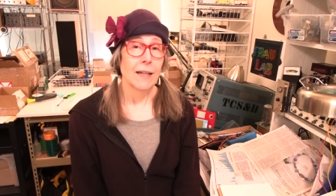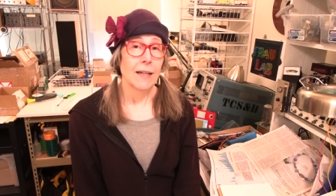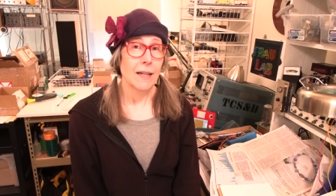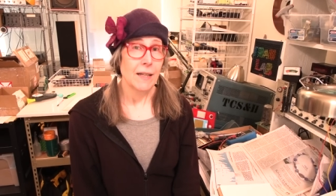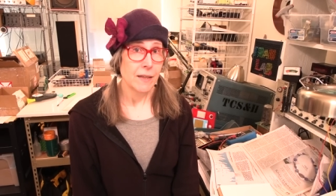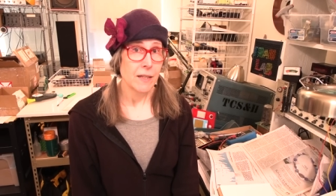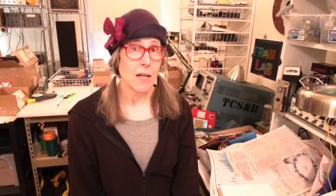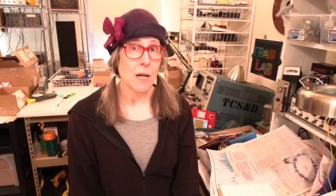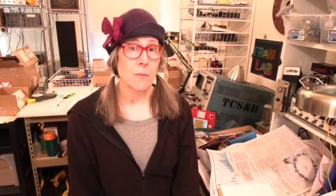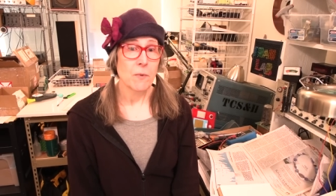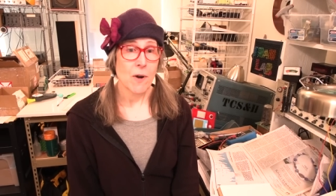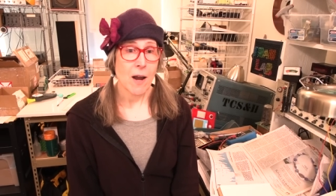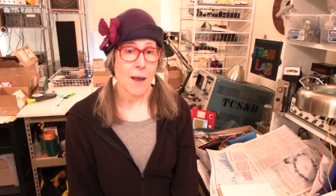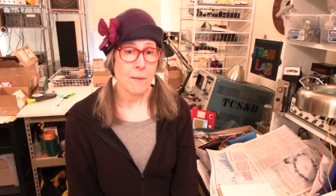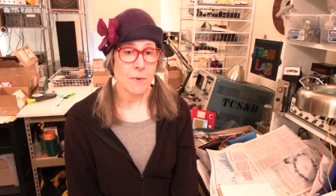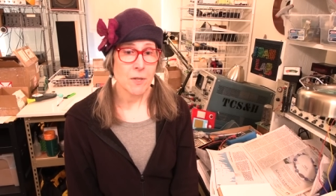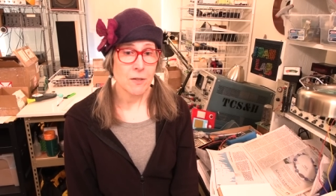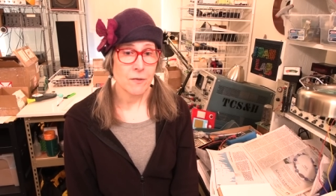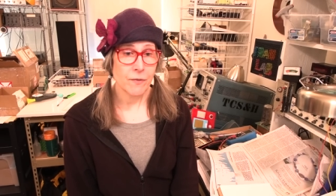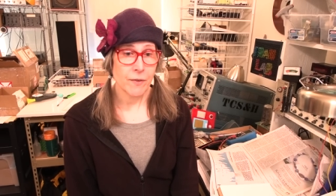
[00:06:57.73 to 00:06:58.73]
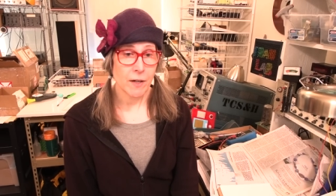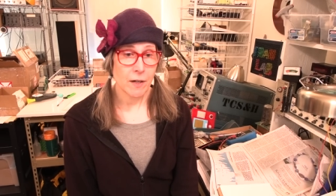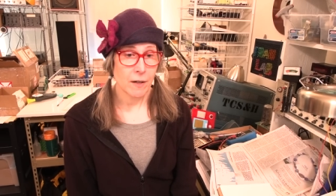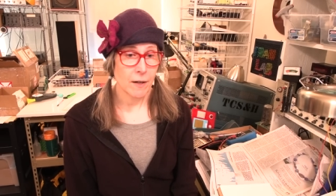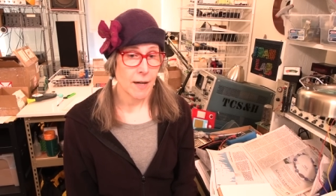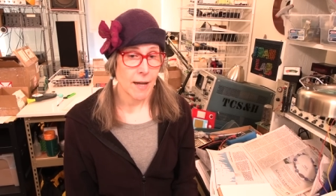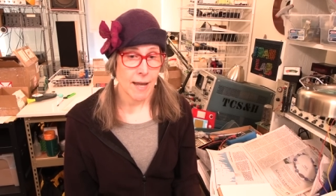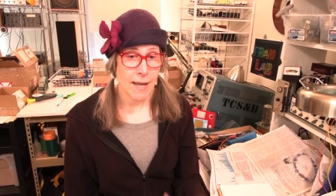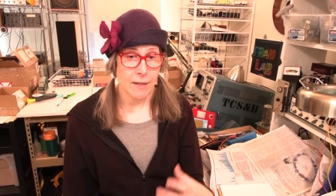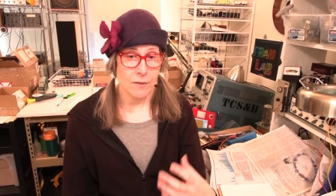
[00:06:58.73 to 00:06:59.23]
in the upper
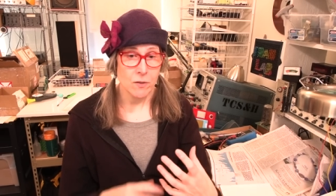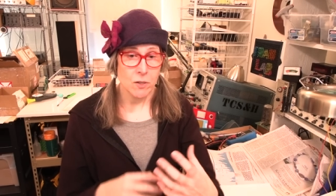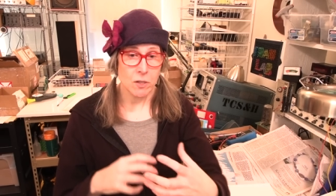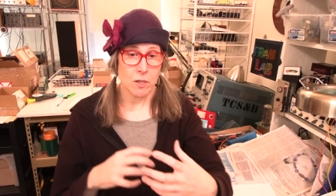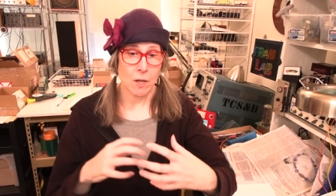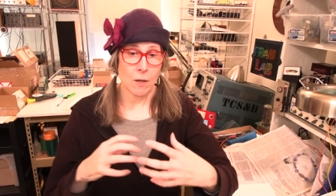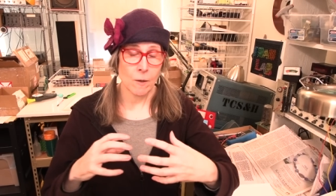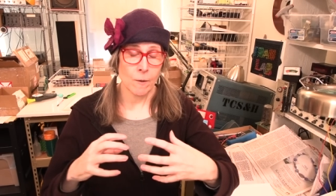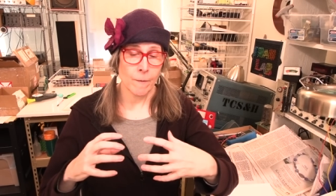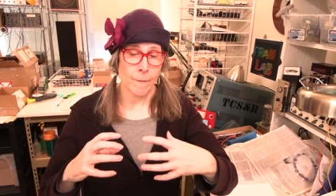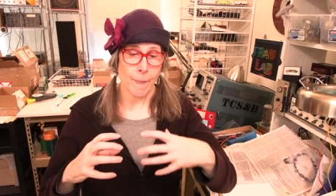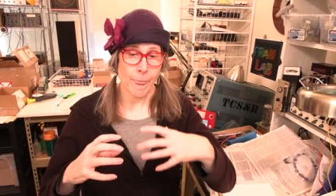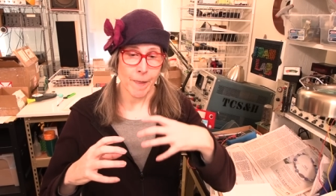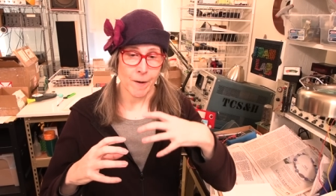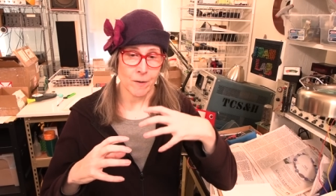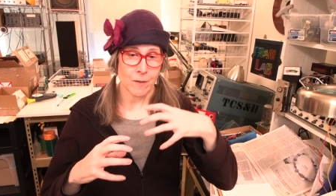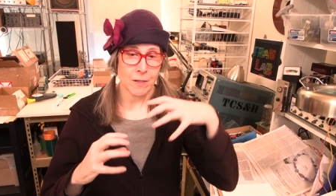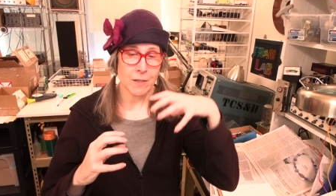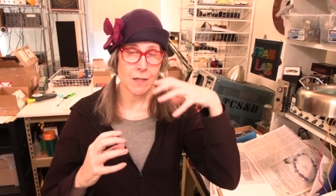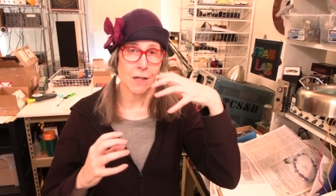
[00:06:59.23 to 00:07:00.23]
atmosphere. And so there's